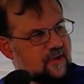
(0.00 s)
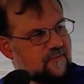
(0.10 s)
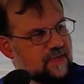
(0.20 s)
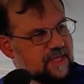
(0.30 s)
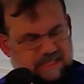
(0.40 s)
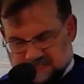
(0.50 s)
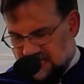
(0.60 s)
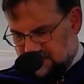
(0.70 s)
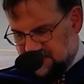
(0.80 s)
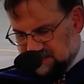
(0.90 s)
for the
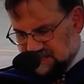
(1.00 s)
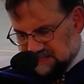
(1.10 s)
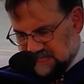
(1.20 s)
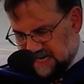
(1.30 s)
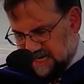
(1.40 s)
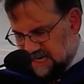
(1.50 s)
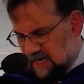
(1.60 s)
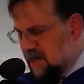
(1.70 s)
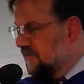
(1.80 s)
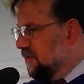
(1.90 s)
Islamic
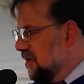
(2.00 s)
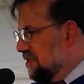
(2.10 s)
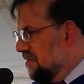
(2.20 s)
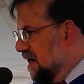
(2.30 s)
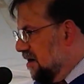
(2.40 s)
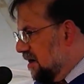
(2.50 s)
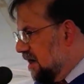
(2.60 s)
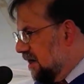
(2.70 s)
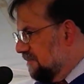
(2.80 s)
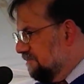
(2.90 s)
Society of North
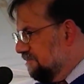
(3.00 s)
America.